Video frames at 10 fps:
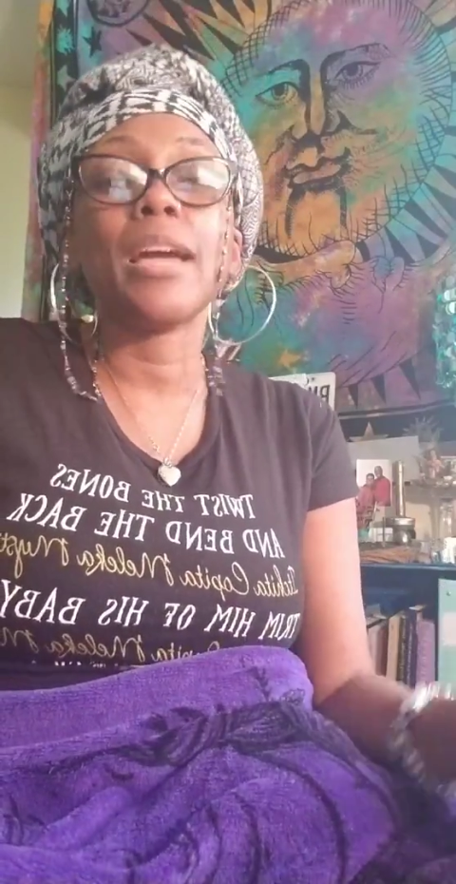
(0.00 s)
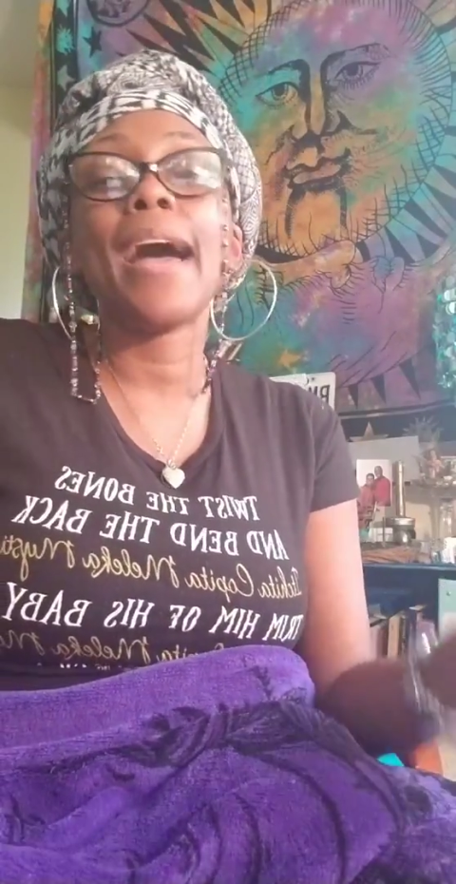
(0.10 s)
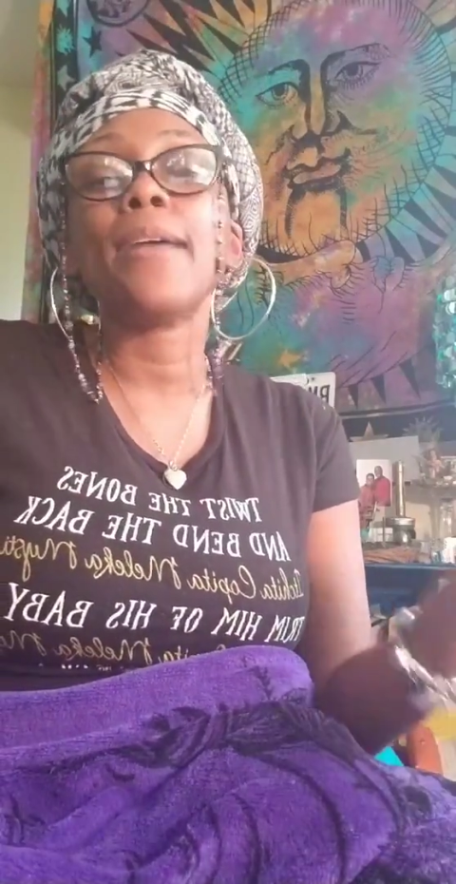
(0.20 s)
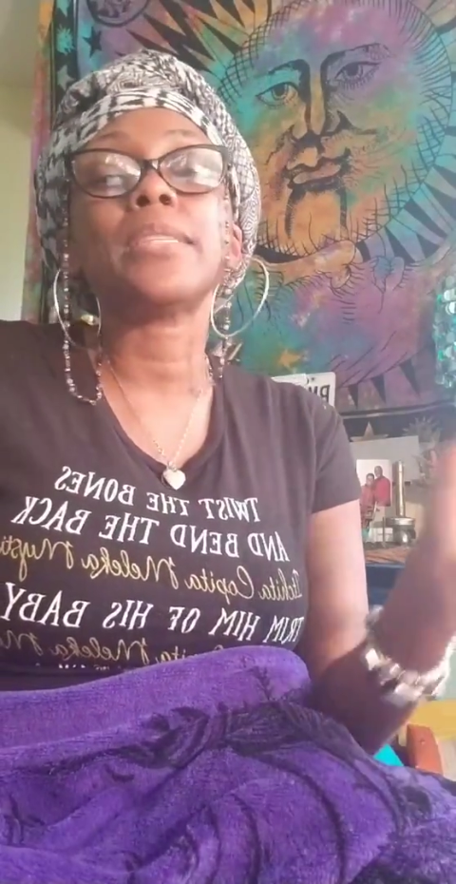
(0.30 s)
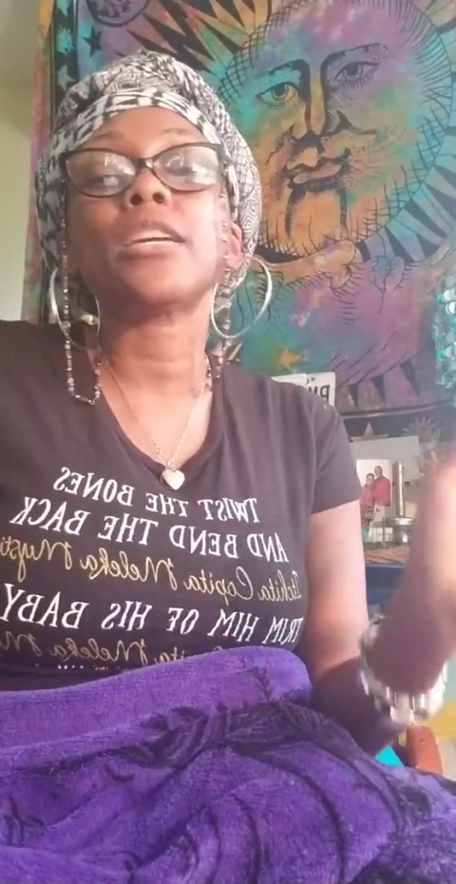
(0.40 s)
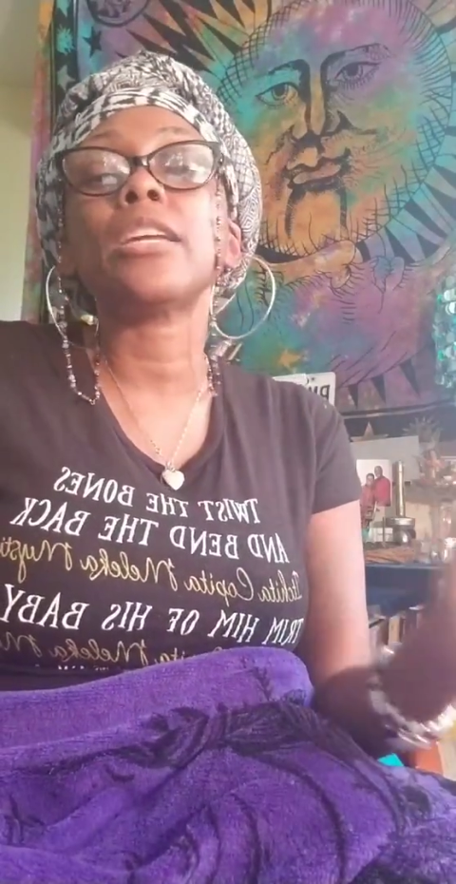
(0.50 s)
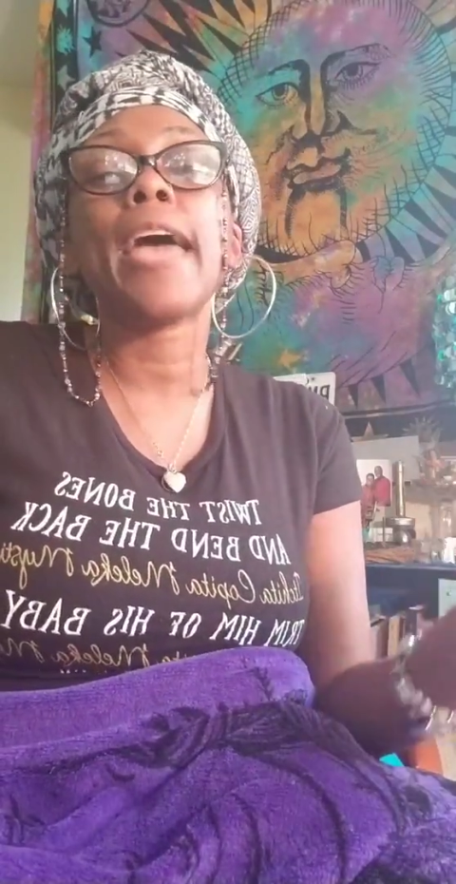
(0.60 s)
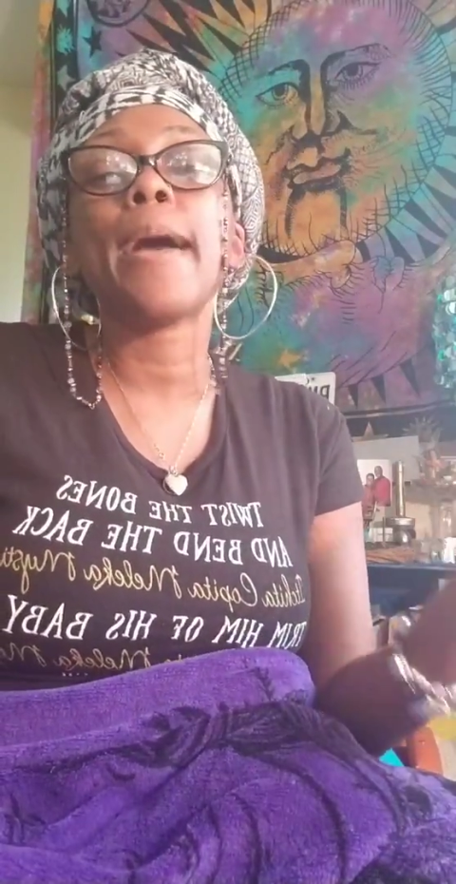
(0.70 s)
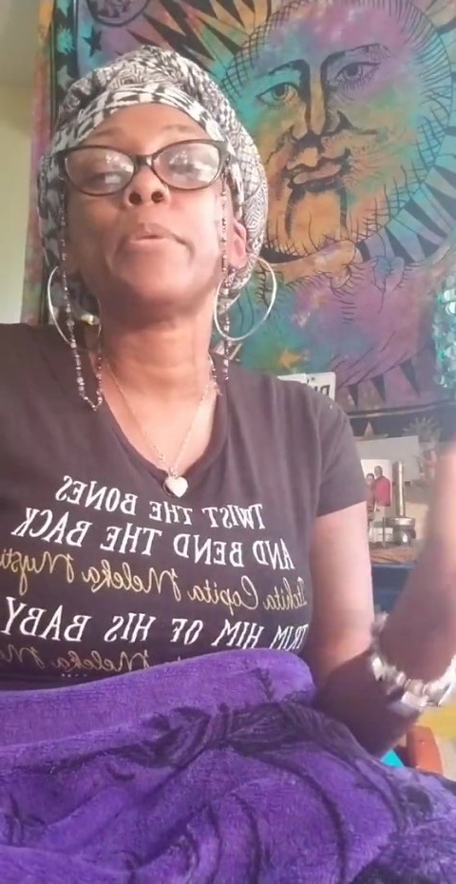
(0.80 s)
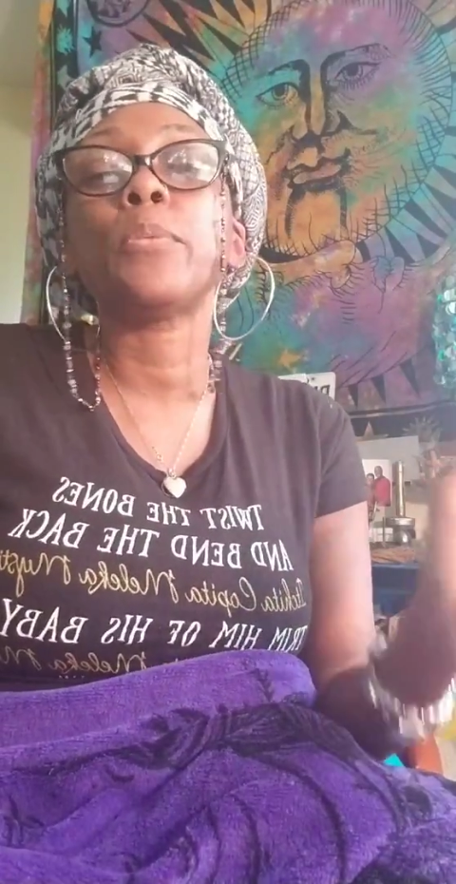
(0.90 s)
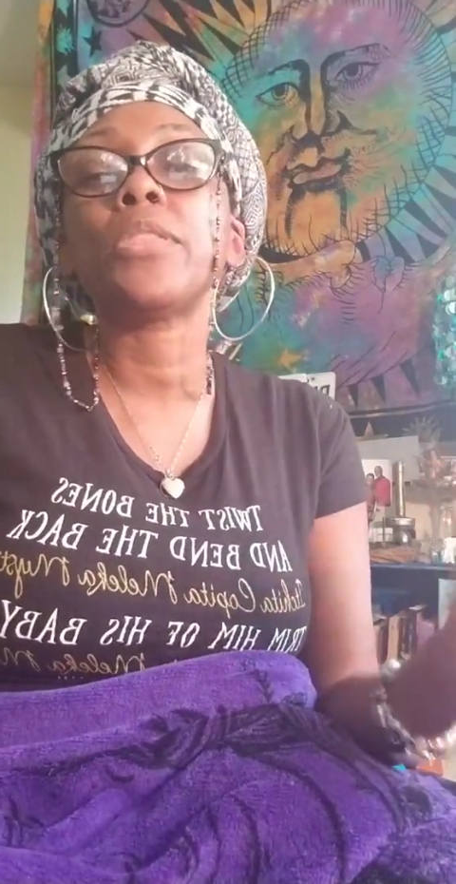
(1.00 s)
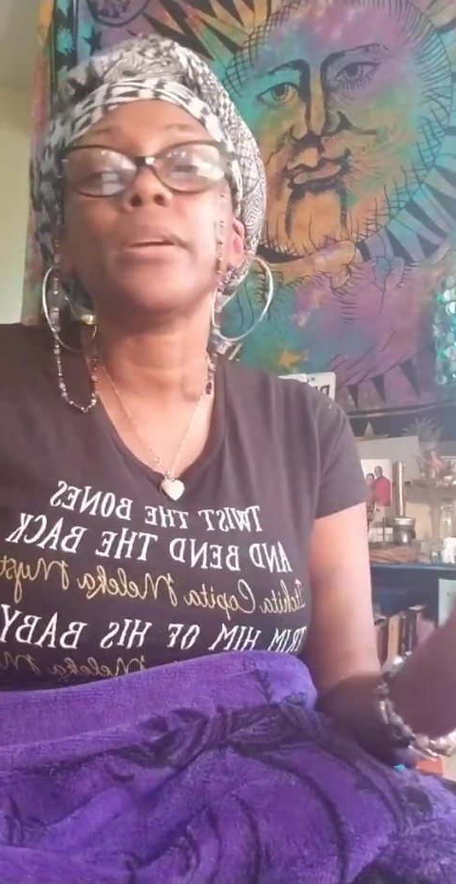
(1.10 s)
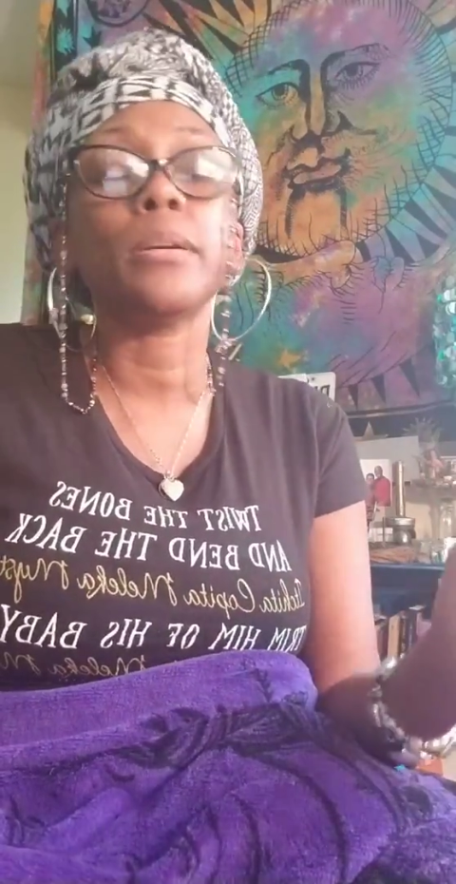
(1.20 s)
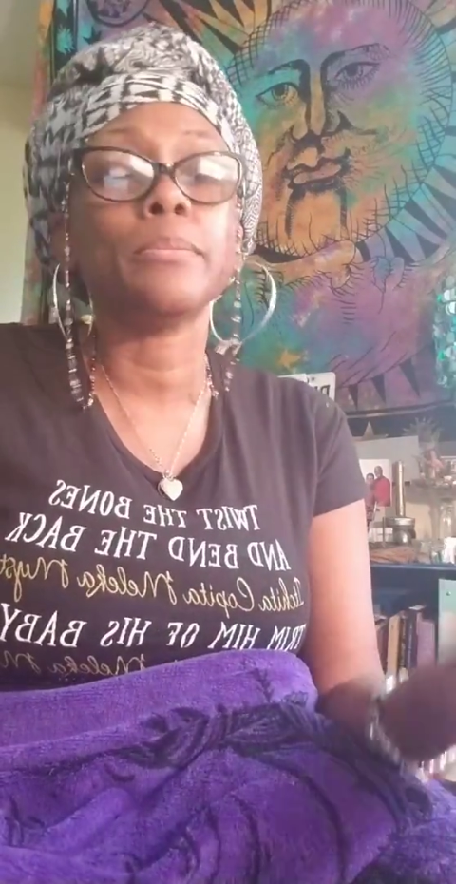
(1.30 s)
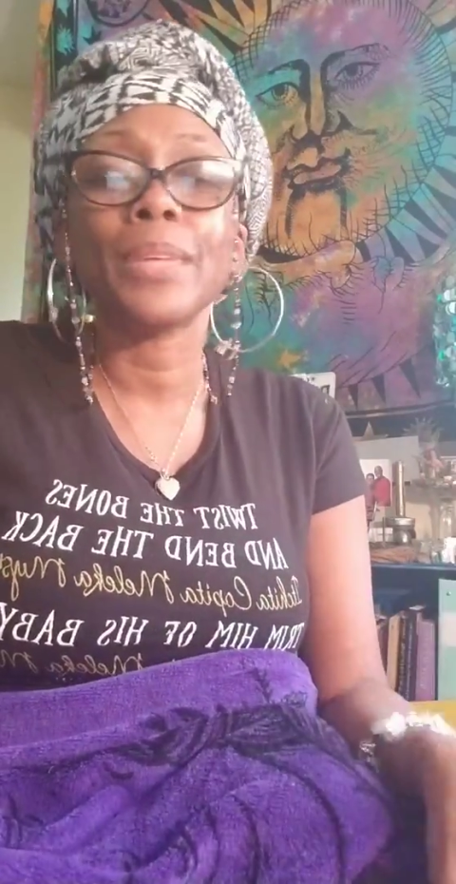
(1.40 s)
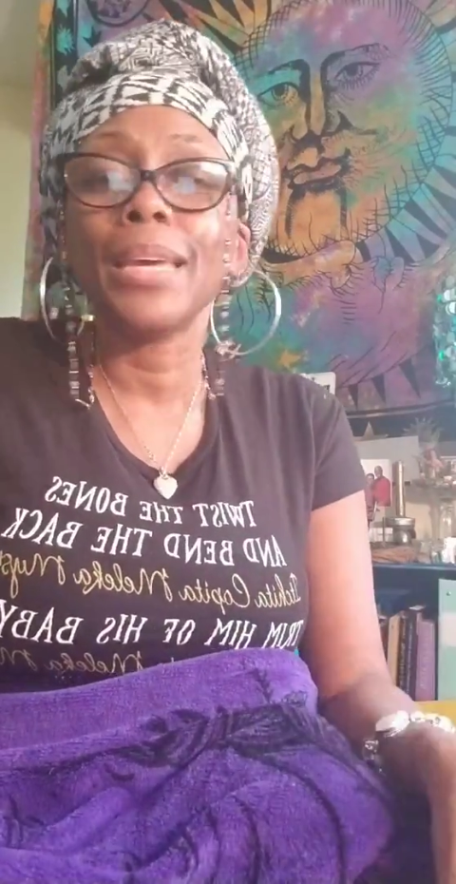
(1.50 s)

how's it going to happen with him?